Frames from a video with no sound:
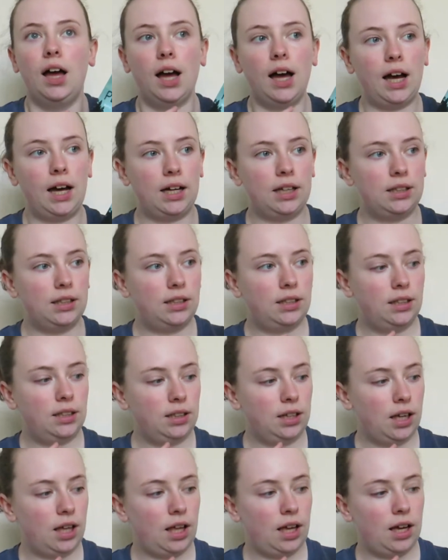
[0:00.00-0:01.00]
and
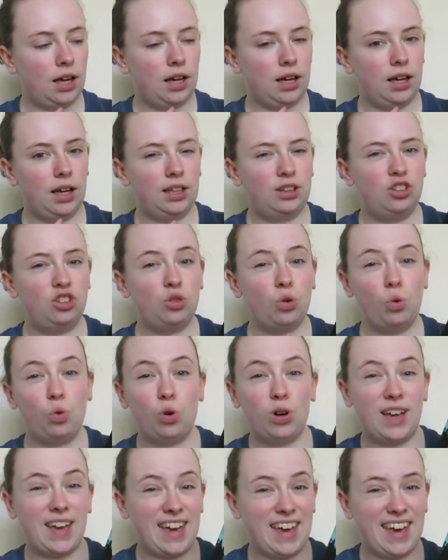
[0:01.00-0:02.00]
it's
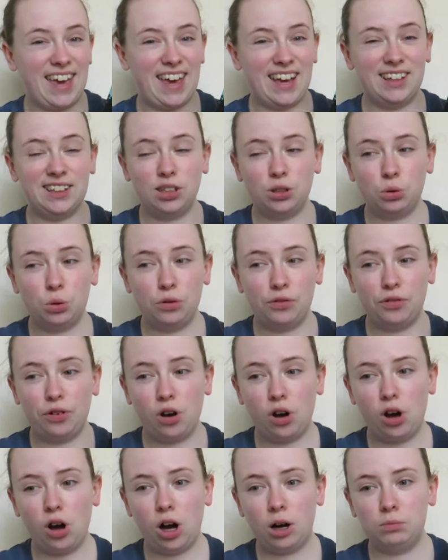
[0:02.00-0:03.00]
okay so
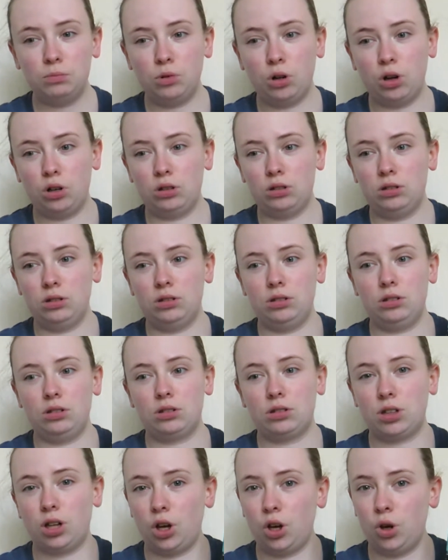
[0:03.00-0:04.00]
far. I'm not
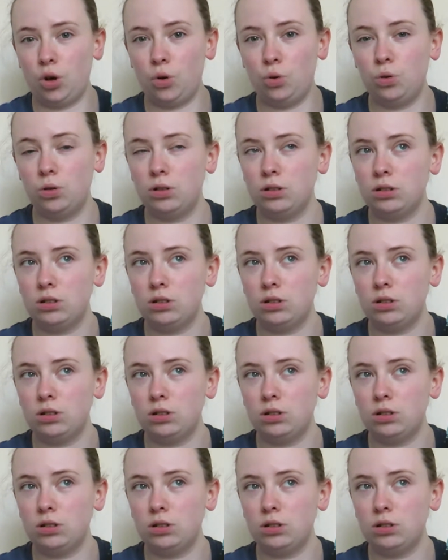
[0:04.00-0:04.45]
too